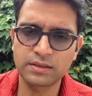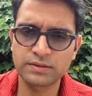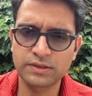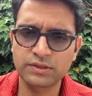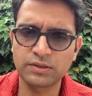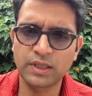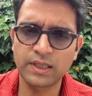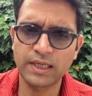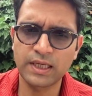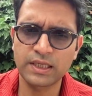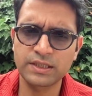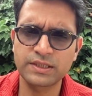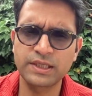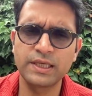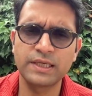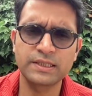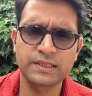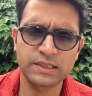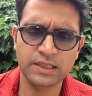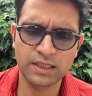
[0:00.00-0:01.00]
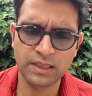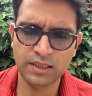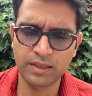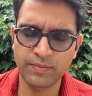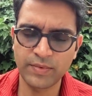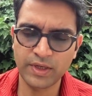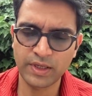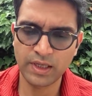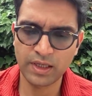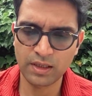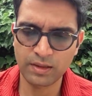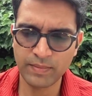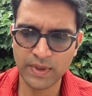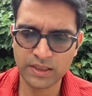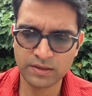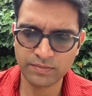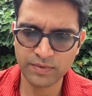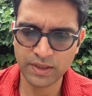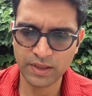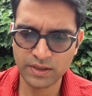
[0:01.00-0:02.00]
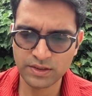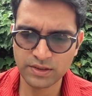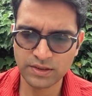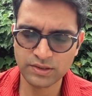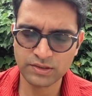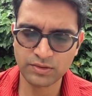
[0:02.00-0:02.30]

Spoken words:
So Tarski is an American mathematician.